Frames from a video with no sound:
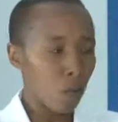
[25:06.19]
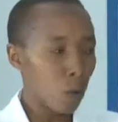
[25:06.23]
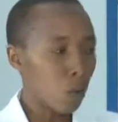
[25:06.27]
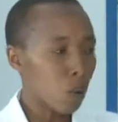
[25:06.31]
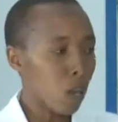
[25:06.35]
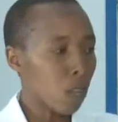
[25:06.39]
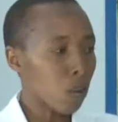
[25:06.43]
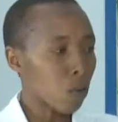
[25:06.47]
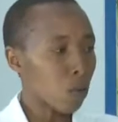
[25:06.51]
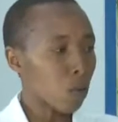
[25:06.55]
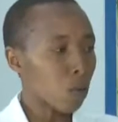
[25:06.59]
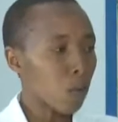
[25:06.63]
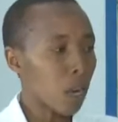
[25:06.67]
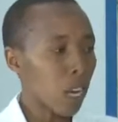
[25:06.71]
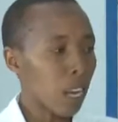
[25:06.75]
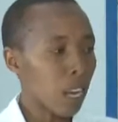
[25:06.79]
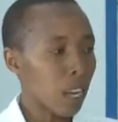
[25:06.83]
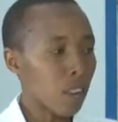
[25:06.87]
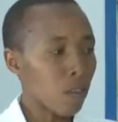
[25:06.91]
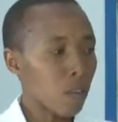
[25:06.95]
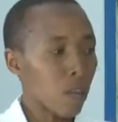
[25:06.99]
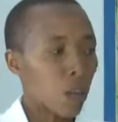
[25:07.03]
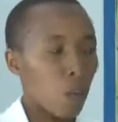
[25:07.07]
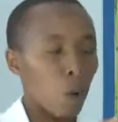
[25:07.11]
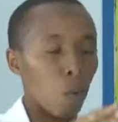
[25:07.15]
We want to
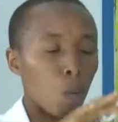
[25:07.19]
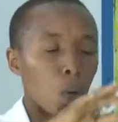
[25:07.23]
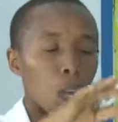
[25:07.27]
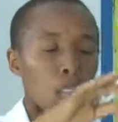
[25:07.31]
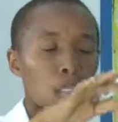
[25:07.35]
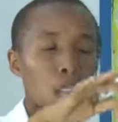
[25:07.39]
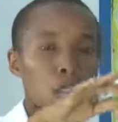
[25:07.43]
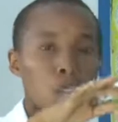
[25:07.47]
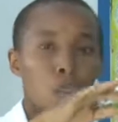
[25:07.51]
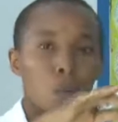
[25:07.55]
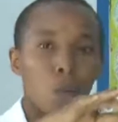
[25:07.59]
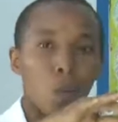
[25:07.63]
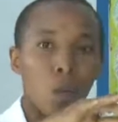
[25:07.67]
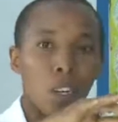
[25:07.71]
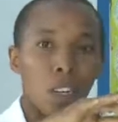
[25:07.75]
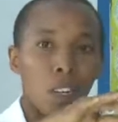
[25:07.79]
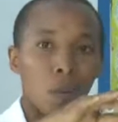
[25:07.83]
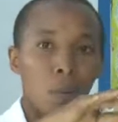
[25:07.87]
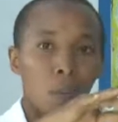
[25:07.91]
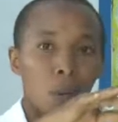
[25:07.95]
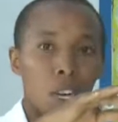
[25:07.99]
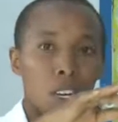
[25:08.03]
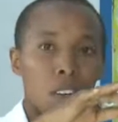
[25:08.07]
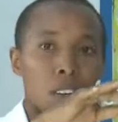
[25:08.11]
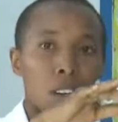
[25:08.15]
balance when the
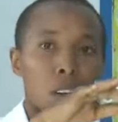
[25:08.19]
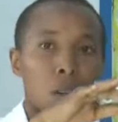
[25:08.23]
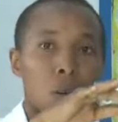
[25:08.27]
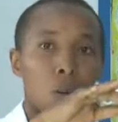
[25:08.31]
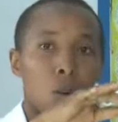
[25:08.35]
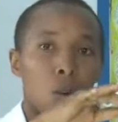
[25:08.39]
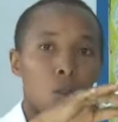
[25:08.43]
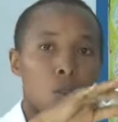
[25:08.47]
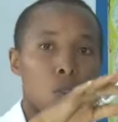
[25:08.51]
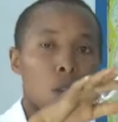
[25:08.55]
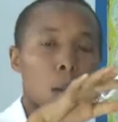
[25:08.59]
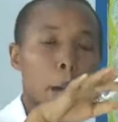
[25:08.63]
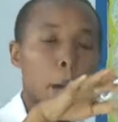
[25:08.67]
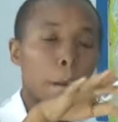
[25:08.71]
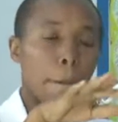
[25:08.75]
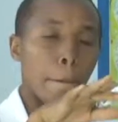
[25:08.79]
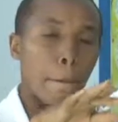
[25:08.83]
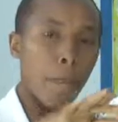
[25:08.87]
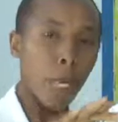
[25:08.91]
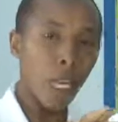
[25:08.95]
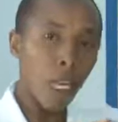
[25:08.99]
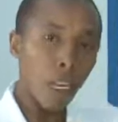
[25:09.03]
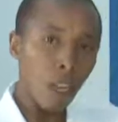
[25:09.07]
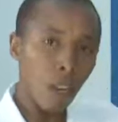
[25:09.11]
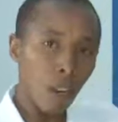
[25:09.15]
osmotic pressure goes
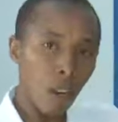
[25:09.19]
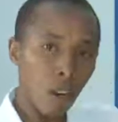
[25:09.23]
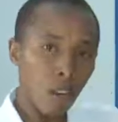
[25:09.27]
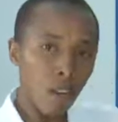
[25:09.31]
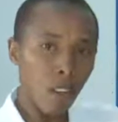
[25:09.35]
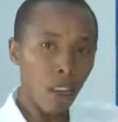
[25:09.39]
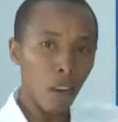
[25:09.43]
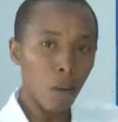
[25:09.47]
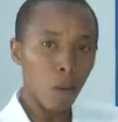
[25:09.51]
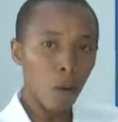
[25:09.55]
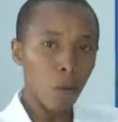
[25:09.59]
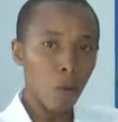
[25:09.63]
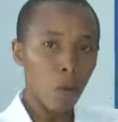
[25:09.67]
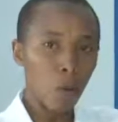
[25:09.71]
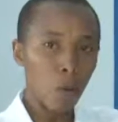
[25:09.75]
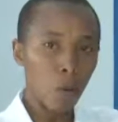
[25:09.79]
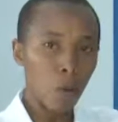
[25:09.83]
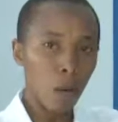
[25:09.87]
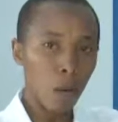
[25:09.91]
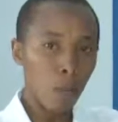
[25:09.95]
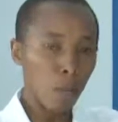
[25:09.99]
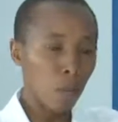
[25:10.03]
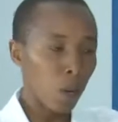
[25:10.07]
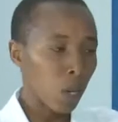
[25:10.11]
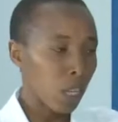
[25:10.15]
below the
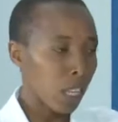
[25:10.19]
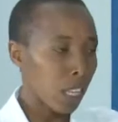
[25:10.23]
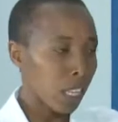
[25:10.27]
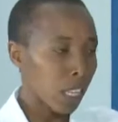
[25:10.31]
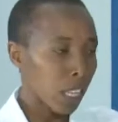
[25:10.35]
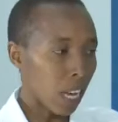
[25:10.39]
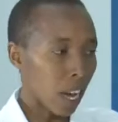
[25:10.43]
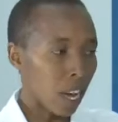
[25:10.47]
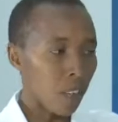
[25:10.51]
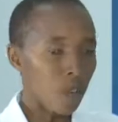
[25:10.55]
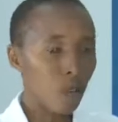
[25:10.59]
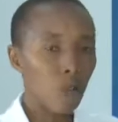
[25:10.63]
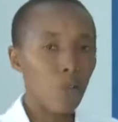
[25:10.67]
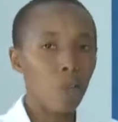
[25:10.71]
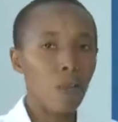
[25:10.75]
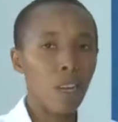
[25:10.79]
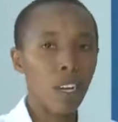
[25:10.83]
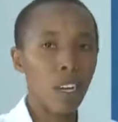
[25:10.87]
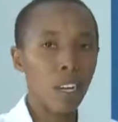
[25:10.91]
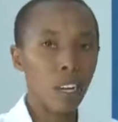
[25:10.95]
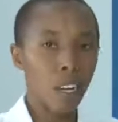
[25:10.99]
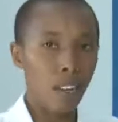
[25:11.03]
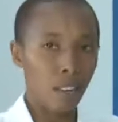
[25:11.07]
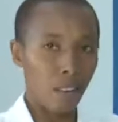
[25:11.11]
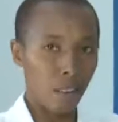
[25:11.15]
optimum, it has to
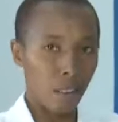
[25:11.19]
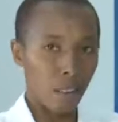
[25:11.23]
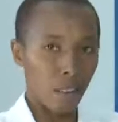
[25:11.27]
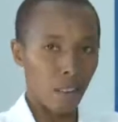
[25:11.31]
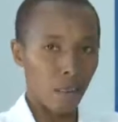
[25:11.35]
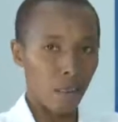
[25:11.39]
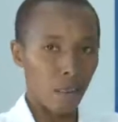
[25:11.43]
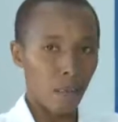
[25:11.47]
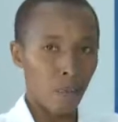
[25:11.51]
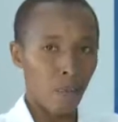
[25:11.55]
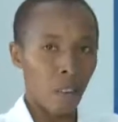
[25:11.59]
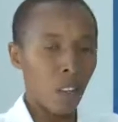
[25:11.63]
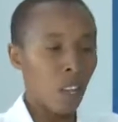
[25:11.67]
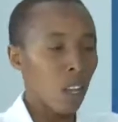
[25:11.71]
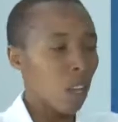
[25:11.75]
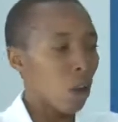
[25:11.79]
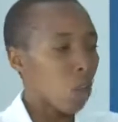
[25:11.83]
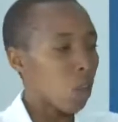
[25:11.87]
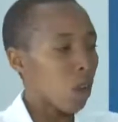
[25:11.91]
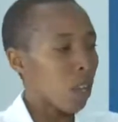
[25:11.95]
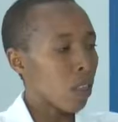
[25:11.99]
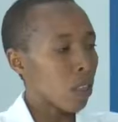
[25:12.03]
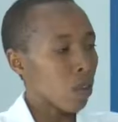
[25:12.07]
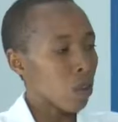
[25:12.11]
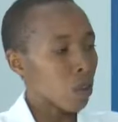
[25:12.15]
be raised.
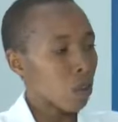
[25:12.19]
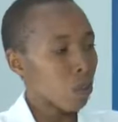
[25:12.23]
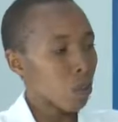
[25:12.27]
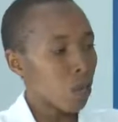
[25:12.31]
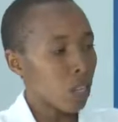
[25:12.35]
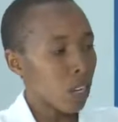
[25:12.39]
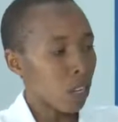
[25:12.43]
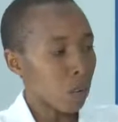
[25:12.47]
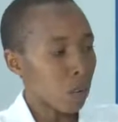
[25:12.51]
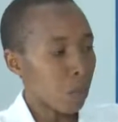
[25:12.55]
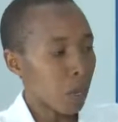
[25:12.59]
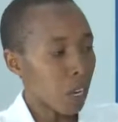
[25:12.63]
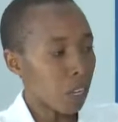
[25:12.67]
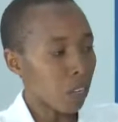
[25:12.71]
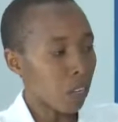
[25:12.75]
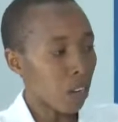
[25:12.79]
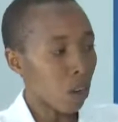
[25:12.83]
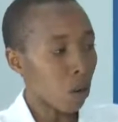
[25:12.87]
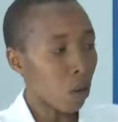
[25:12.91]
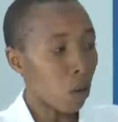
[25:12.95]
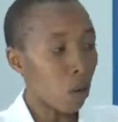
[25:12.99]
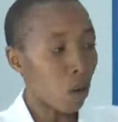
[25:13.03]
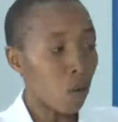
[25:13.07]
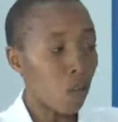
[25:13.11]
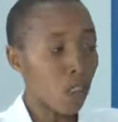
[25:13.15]
When the osmotic
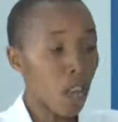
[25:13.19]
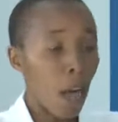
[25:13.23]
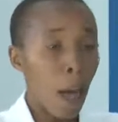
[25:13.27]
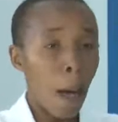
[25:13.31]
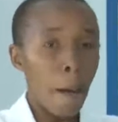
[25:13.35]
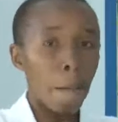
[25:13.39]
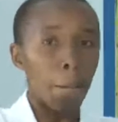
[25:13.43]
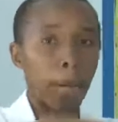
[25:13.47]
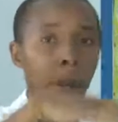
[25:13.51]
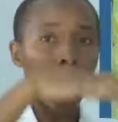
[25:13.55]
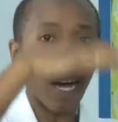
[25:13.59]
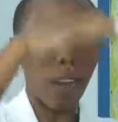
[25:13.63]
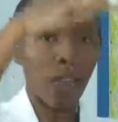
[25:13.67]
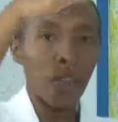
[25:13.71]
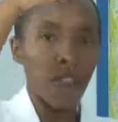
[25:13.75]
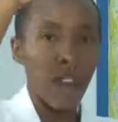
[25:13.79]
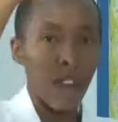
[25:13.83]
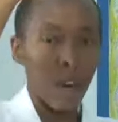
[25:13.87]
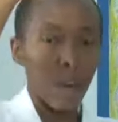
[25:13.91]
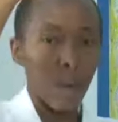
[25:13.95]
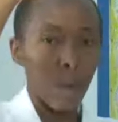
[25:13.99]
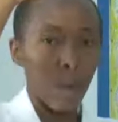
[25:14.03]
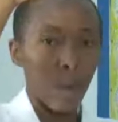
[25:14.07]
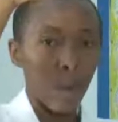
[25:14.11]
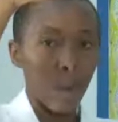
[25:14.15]
pressure goes above
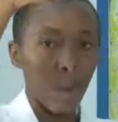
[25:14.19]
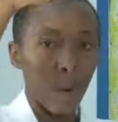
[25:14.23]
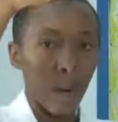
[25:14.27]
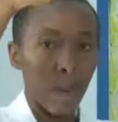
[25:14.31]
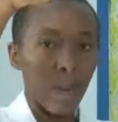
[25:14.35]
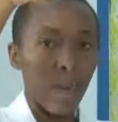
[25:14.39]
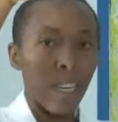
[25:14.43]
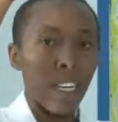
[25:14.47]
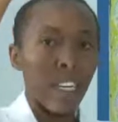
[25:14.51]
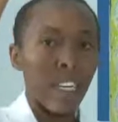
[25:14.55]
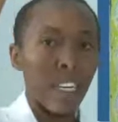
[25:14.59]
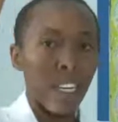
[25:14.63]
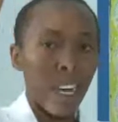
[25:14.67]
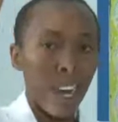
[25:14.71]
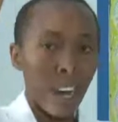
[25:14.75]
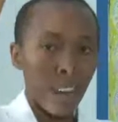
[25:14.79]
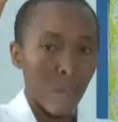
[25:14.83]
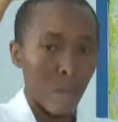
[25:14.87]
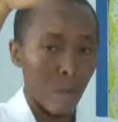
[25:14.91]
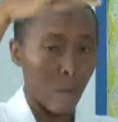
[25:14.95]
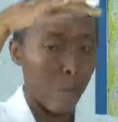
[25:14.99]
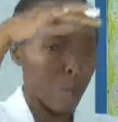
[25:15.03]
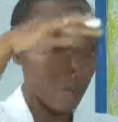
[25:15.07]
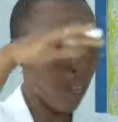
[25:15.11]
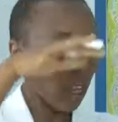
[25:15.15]
the optimum, it
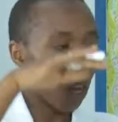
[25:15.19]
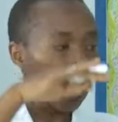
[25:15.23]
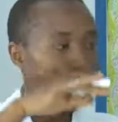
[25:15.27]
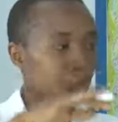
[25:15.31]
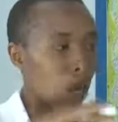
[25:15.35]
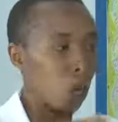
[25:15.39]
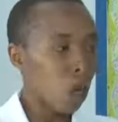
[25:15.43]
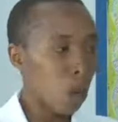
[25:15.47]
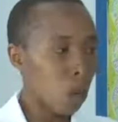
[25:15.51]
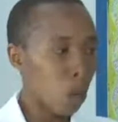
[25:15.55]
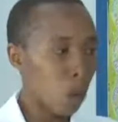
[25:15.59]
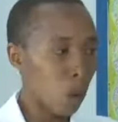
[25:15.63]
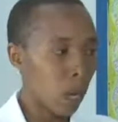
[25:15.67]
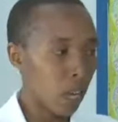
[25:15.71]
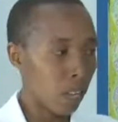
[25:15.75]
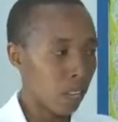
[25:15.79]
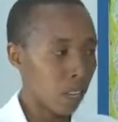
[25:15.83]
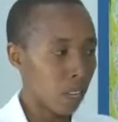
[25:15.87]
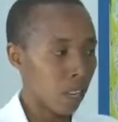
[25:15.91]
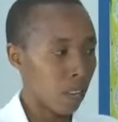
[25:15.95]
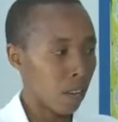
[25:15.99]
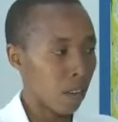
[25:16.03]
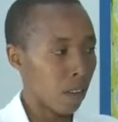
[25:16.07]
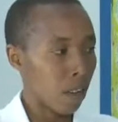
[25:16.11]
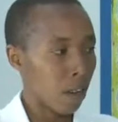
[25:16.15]
has to be
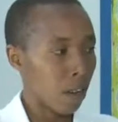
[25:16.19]
lowered.